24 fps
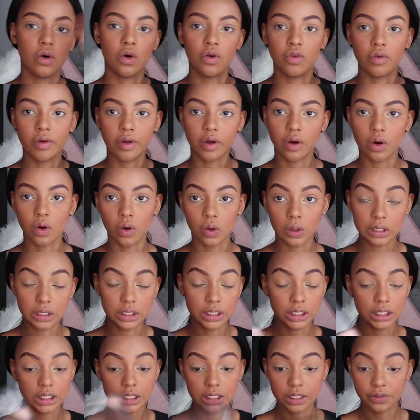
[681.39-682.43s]
over your whole
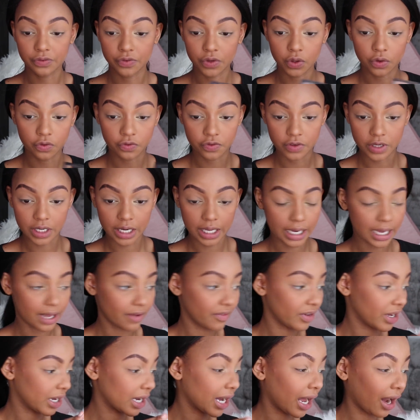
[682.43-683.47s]
lid if you feel like
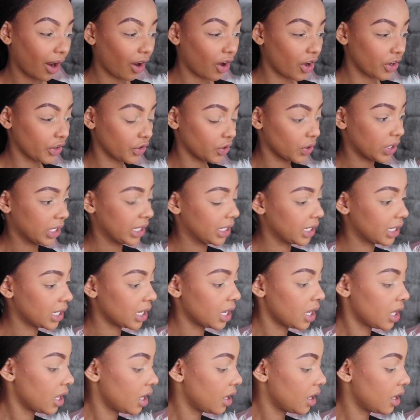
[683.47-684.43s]
having color on your lid.